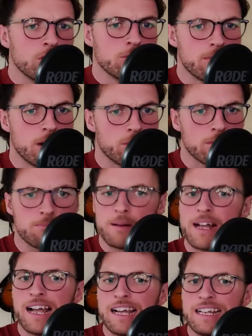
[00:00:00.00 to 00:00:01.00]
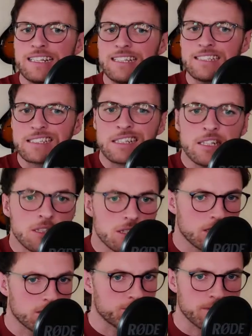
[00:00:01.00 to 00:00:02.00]
but we're back,
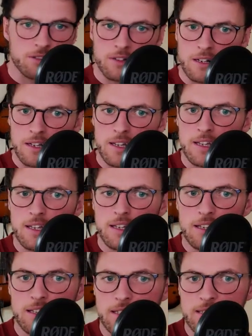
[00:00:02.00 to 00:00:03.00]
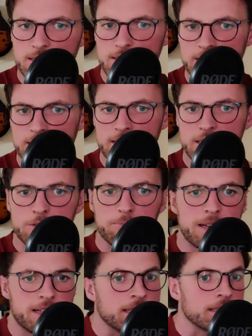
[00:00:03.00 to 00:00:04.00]
'cause we're graced in these
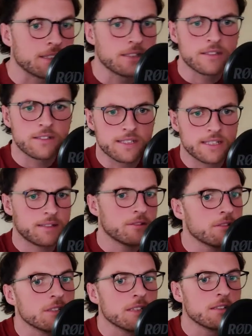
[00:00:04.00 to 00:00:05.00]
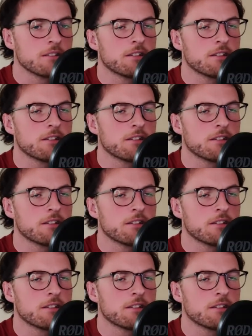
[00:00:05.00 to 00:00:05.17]
matters, and we'll